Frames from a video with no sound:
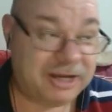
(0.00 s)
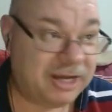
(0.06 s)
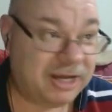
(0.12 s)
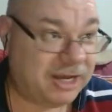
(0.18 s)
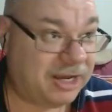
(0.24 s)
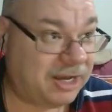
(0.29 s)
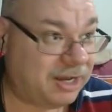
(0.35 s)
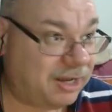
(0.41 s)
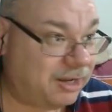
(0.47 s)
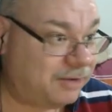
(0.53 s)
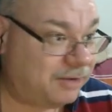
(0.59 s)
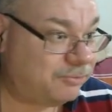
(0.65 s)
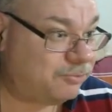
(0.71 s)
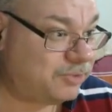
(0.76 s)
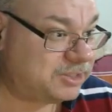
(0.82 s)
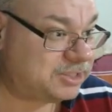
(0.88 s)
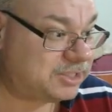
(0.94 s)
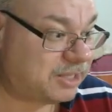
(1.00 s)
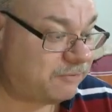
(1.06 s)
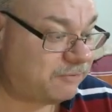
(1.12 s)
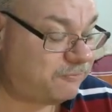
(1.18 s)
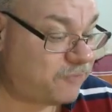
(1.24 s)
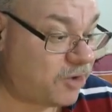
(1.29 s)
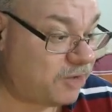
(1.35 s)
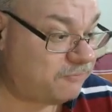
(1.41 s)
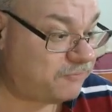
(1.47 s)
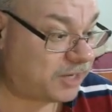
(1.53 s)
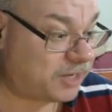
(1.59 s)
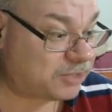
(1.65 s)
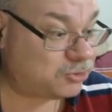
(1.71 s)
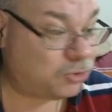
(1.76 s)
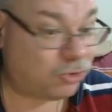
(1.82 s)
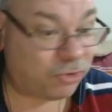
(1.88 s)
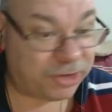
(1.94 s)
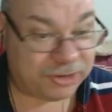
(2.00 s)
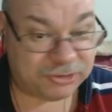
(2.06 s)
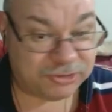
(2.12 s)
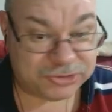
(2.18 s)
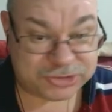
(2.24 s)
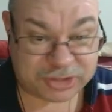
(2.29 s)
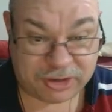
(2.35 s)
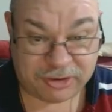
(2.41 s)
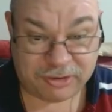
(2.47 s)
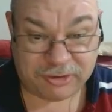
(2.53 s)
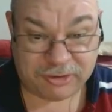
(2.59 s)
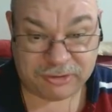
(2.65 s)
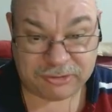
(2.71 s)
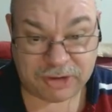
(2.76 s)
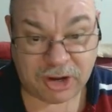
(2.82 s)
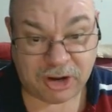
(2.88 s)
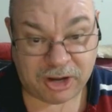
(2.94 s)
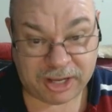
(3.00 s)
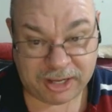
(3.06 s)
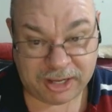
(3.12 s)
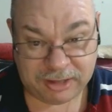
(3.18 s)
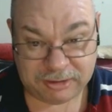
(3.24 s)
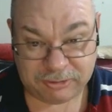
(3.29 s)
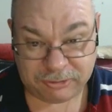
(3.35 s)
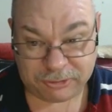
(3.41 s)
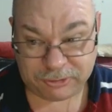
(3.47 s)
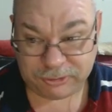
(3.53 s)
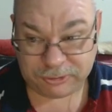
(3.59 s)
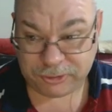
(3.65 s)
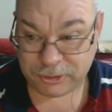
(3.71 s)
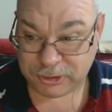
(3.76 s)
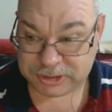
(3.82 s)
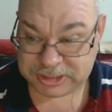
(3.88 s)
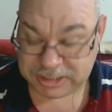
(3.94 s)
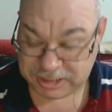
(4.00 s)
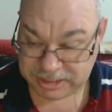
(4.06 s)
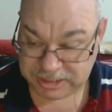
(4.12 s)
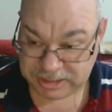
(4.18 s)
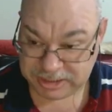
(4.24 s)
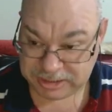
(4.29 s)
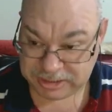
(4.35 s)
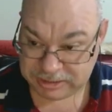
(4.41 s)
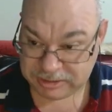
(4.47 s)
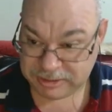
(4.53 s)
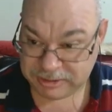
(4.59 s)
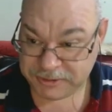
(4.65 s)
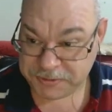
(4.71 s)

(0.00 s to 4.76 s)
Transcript: 5 factorial, so 9, 13,